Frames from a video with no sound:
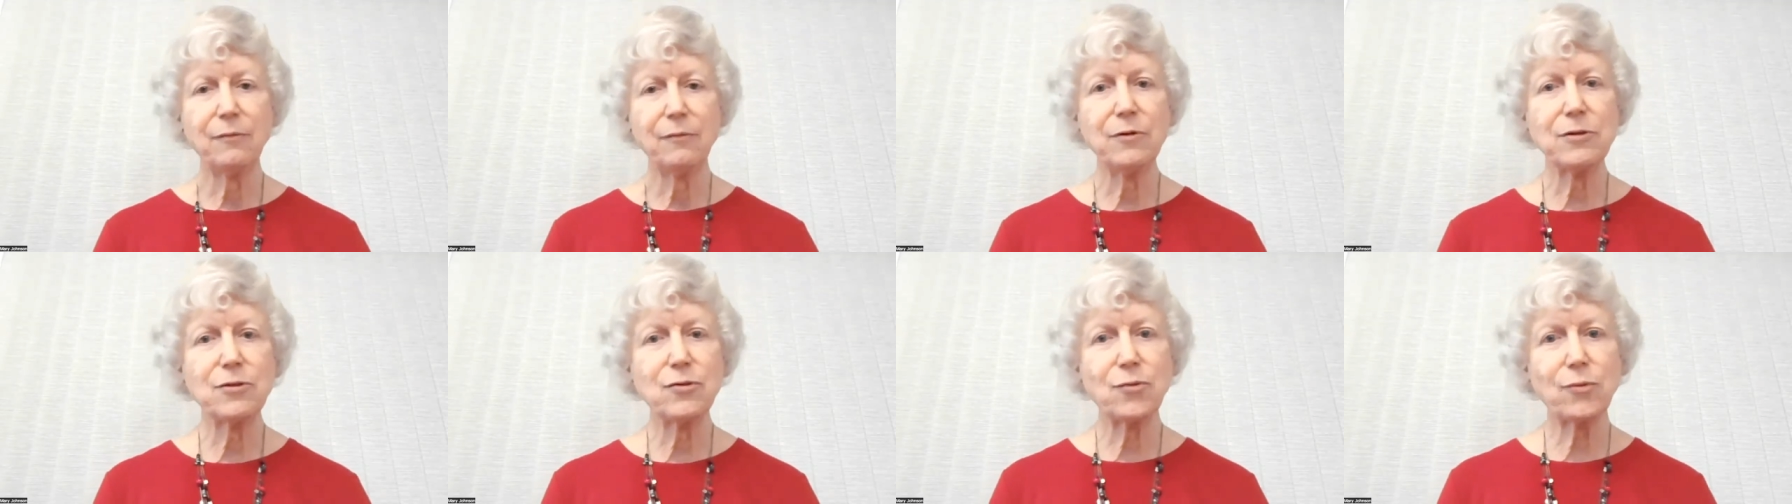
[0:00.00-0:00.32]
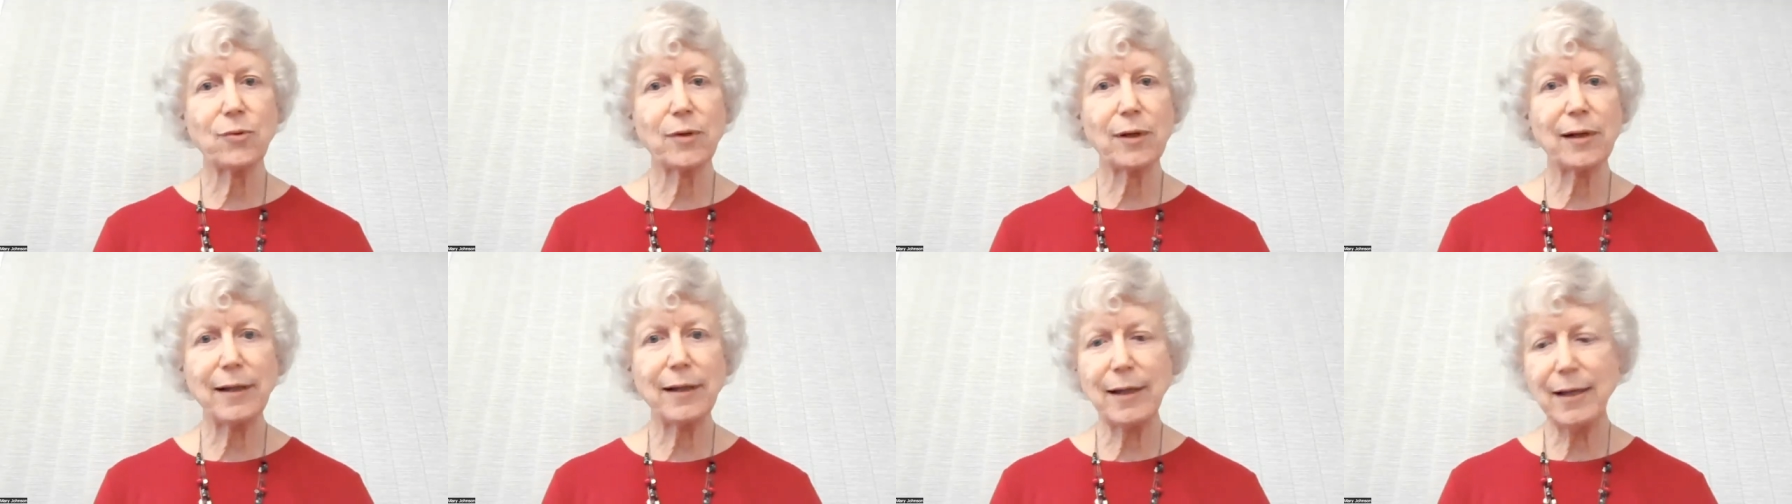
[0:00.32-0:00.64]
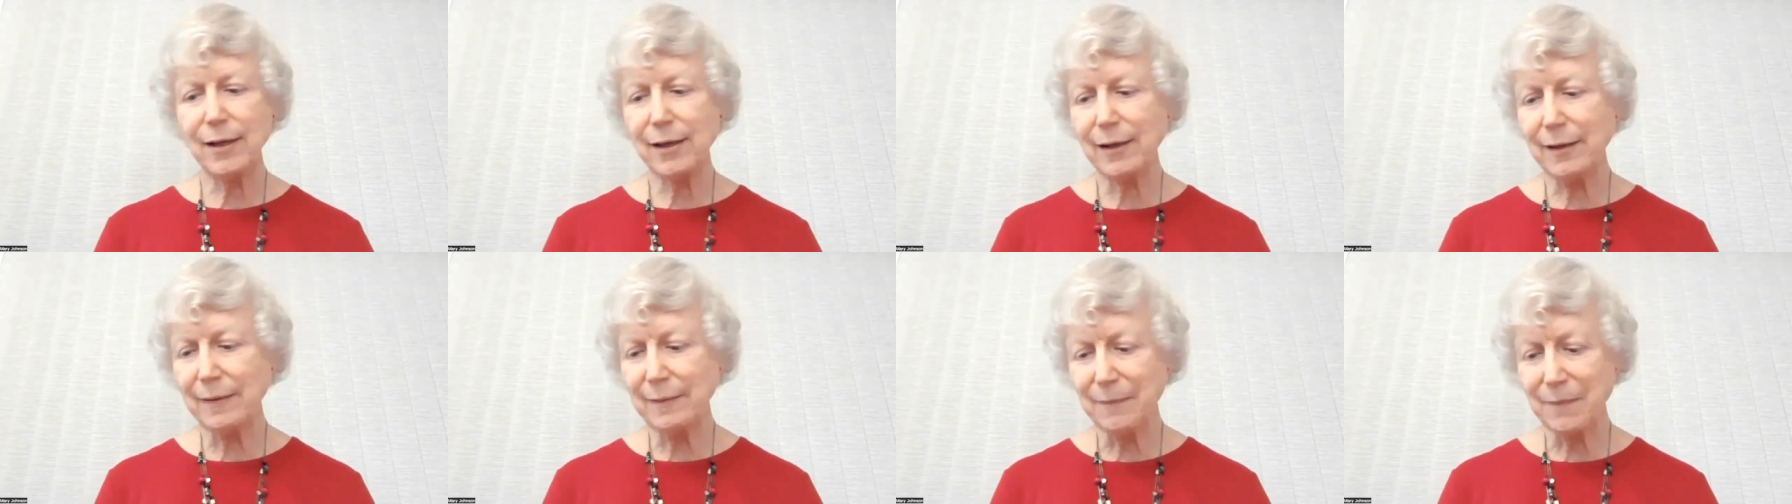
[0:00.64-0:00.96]
was
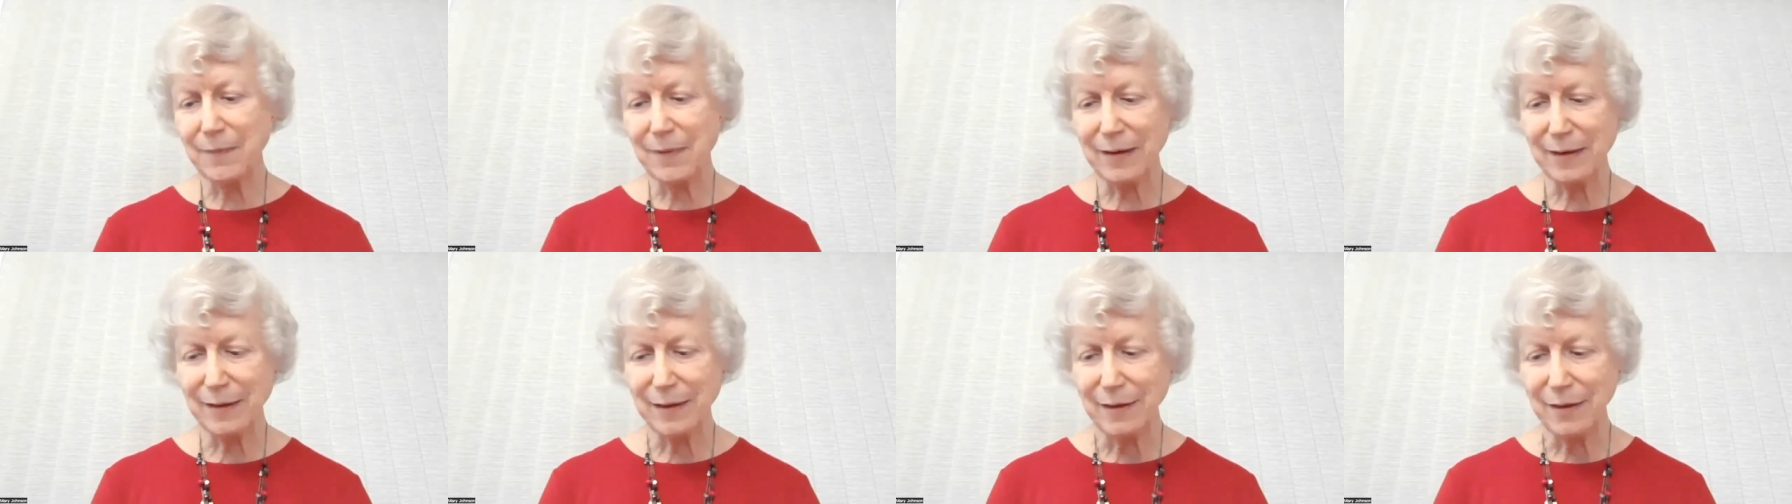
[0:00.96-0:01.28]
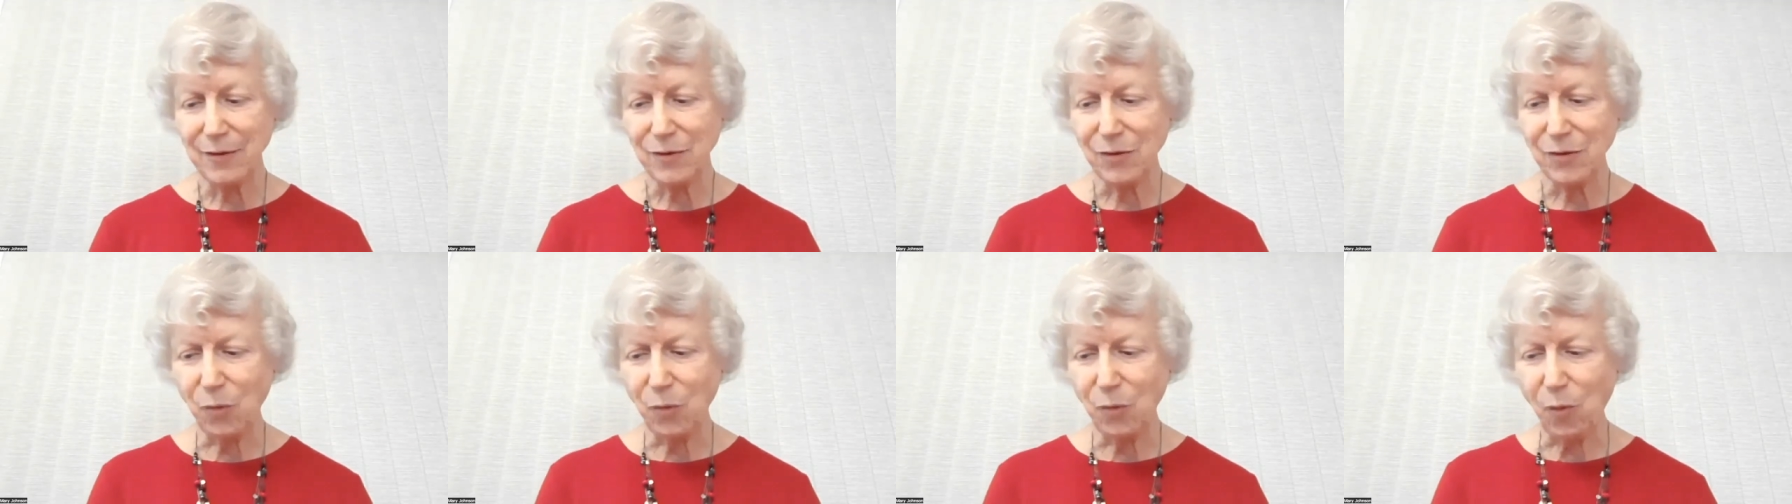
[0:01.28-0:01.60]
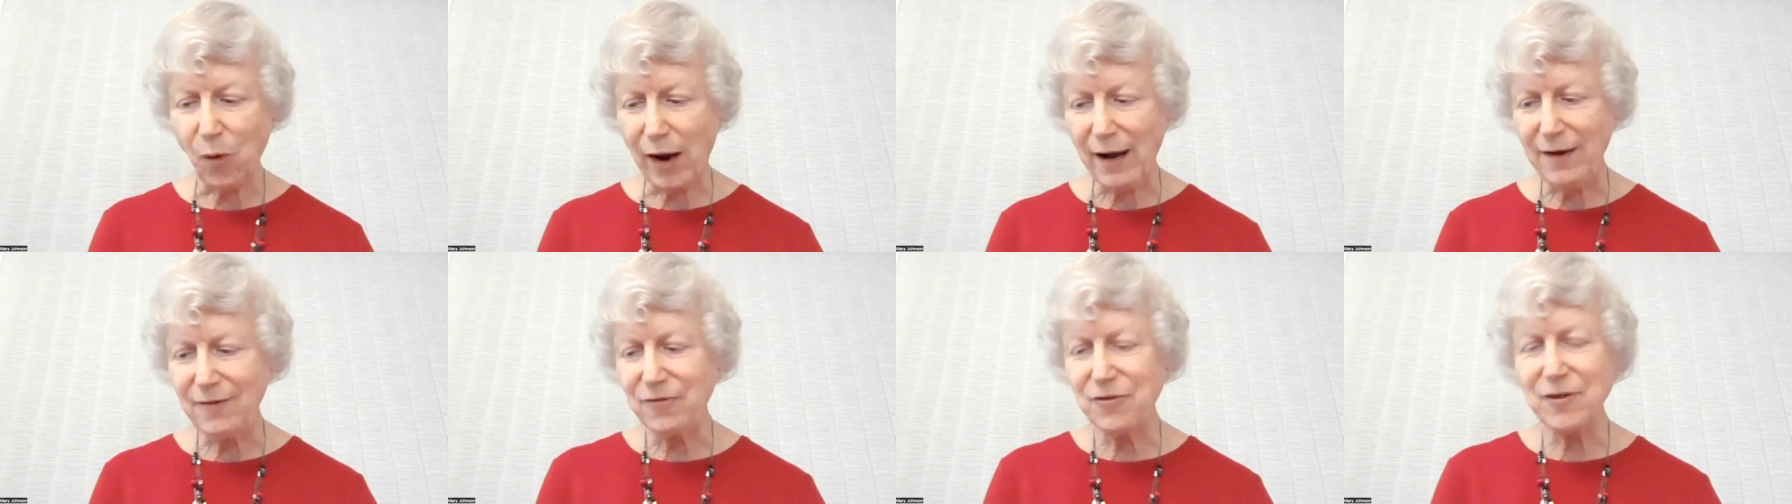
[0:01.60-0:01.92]
really the
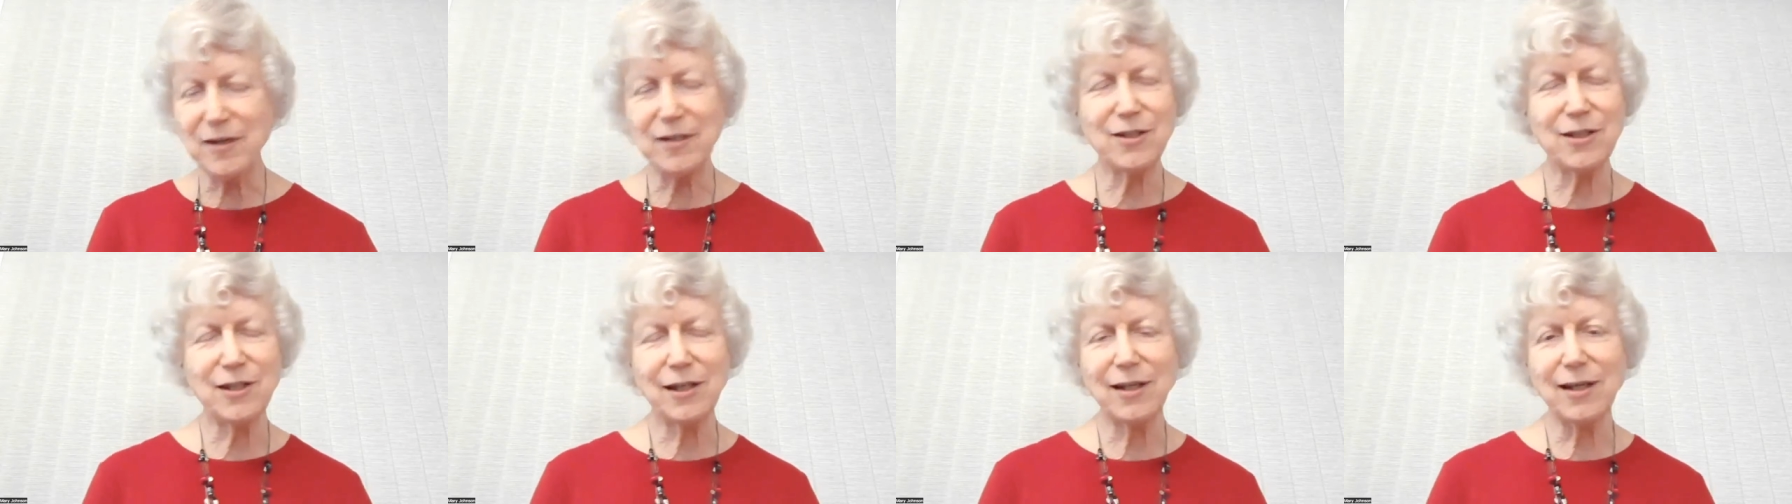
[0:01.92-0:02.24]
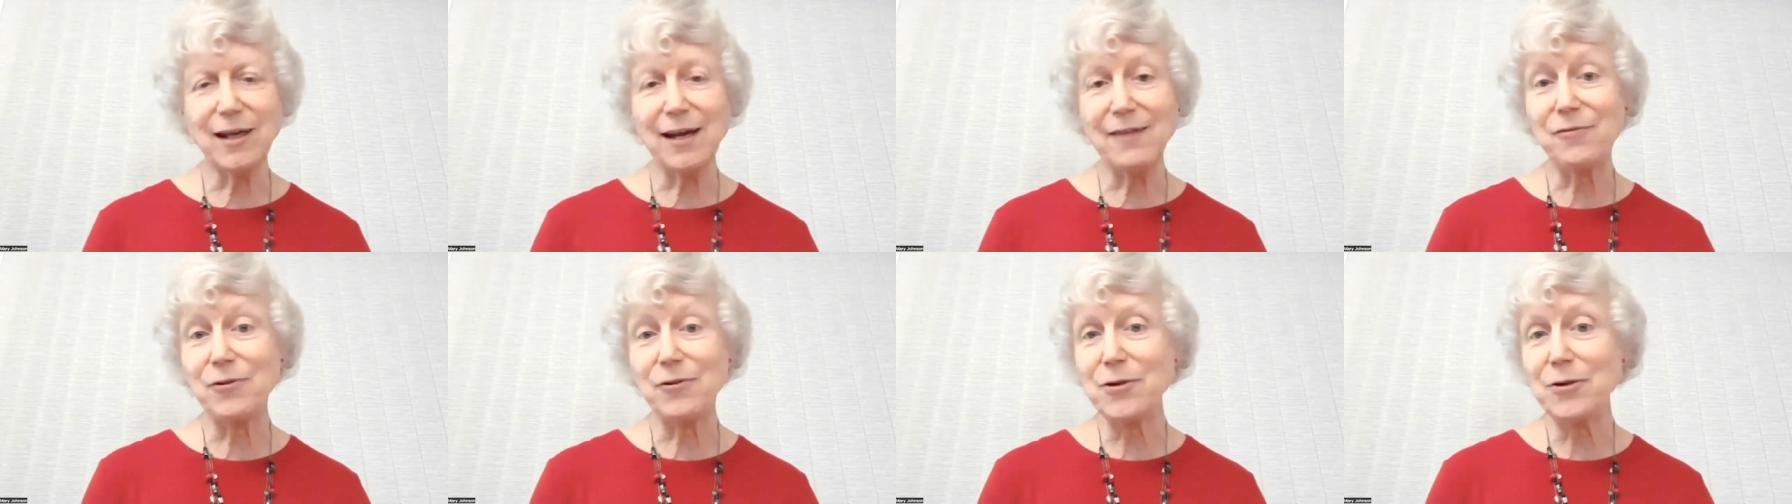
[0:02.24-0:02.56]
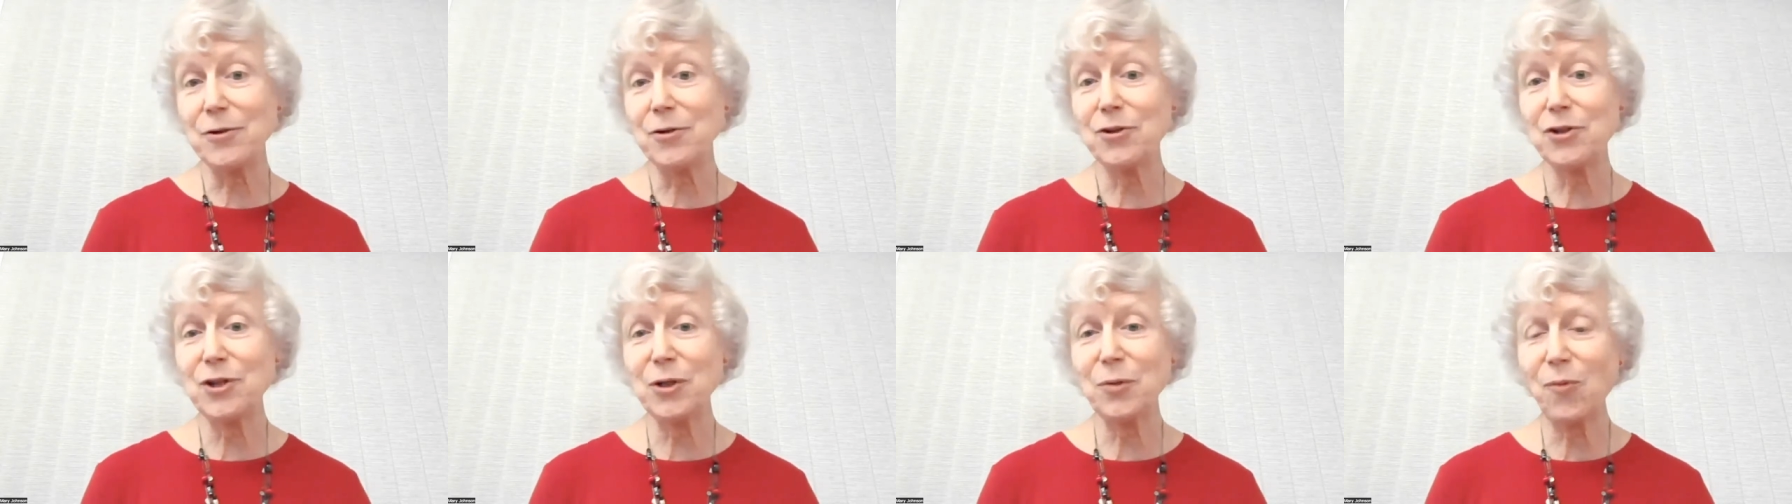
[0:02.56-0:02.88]
wife that she never
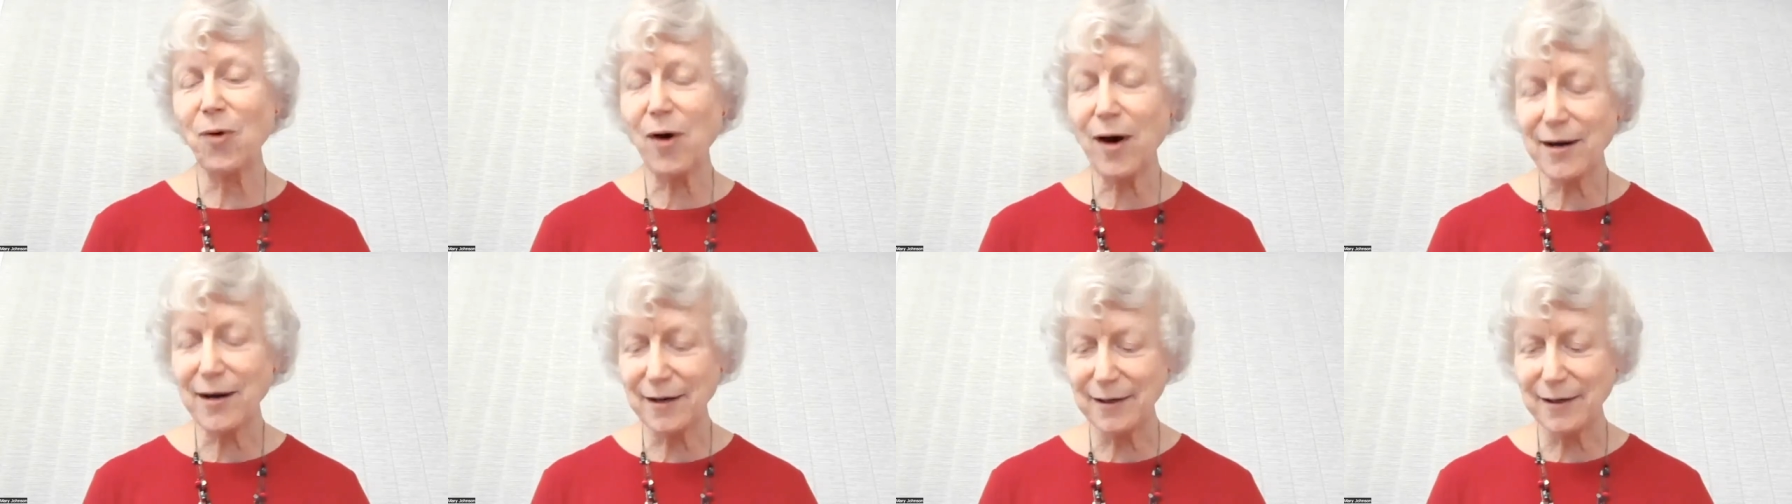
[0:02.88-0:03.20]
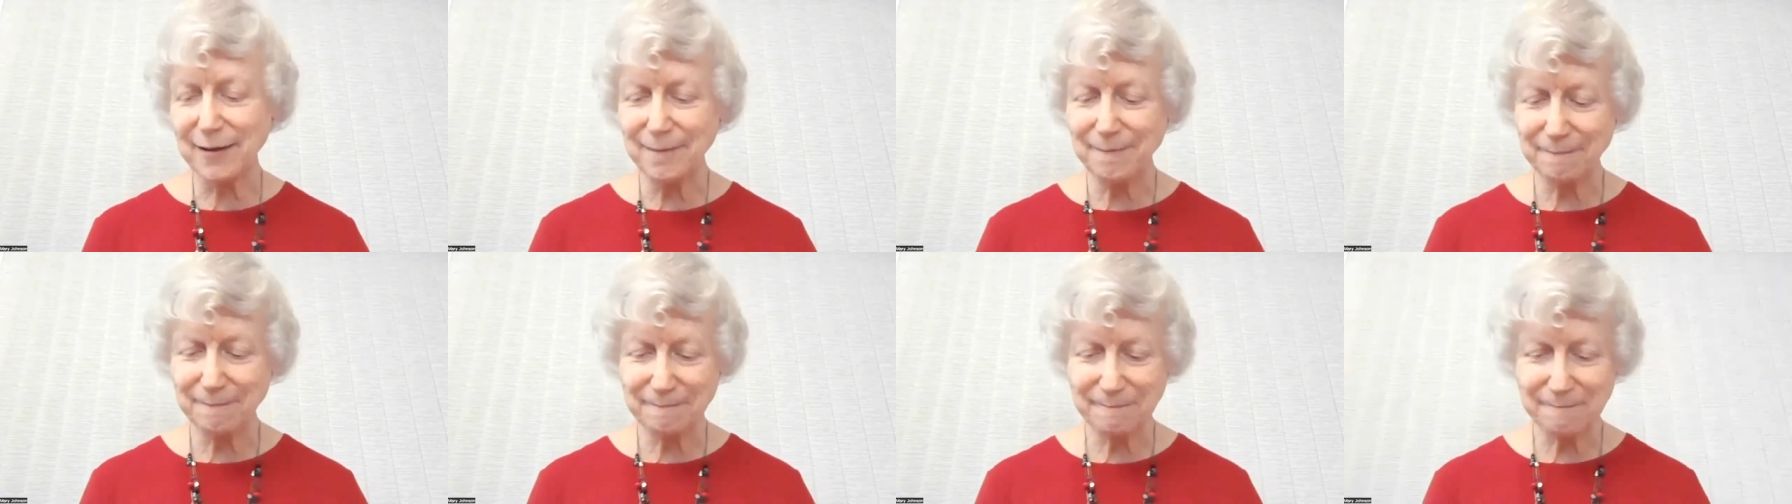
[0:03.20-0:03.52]
knew she wanted.